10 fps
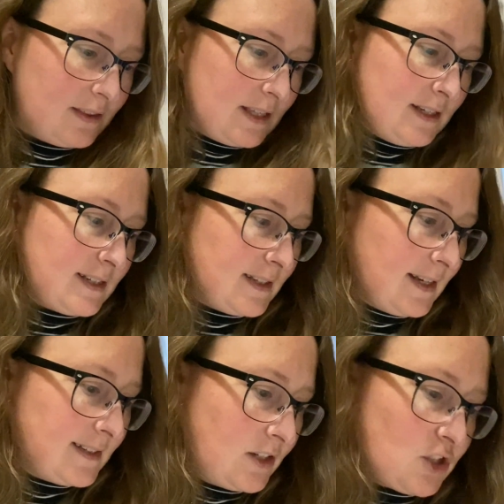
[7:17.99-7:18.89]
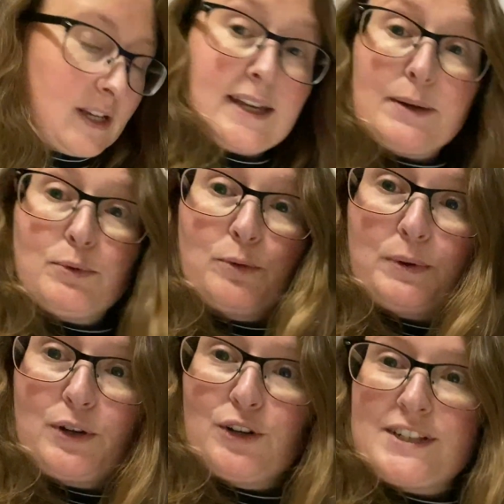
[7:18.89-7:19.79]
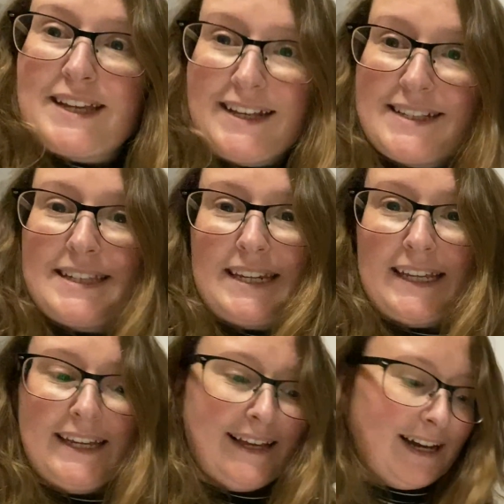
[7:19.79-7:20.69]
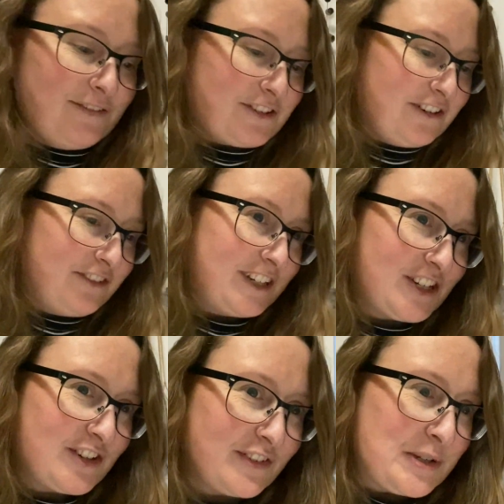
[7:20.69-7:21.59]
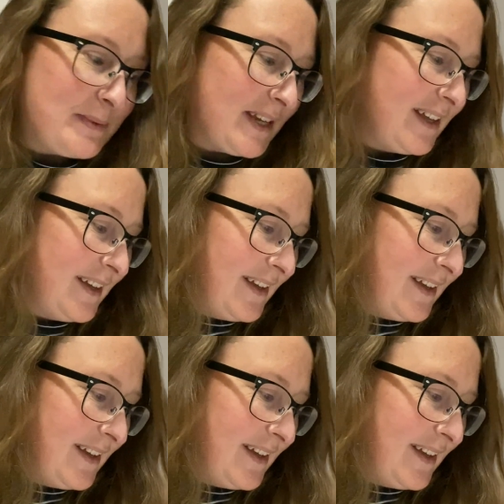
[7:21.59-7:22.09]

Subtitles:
this extension cable because yesterday, after I finished filming,